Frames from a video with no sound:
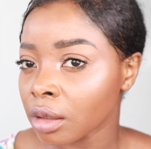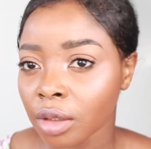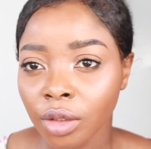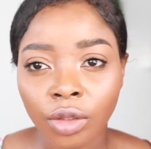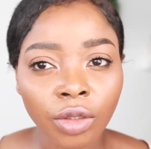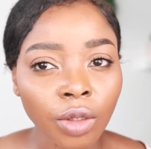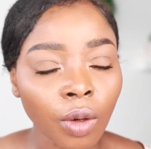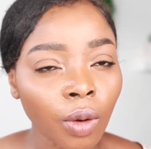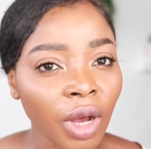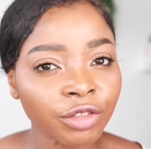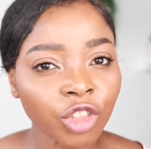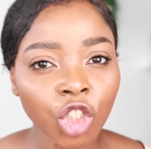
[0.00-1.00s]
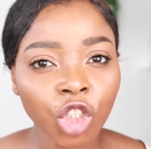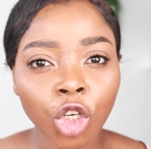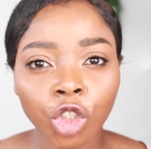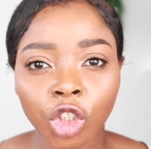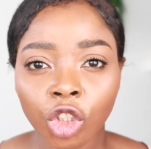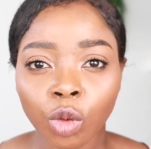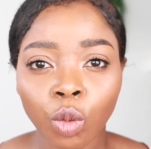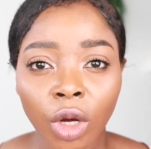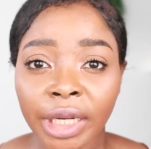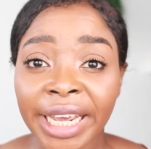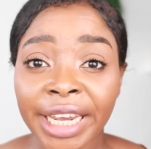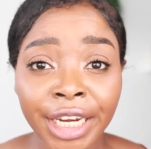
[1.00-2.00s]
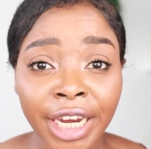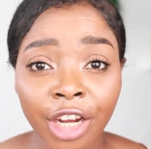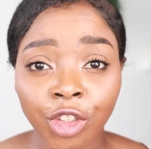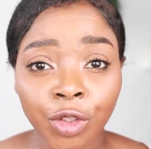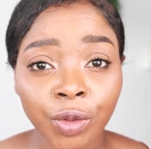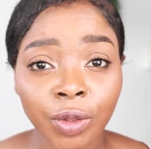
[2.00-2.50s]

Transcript: So I've just showed you the one in natural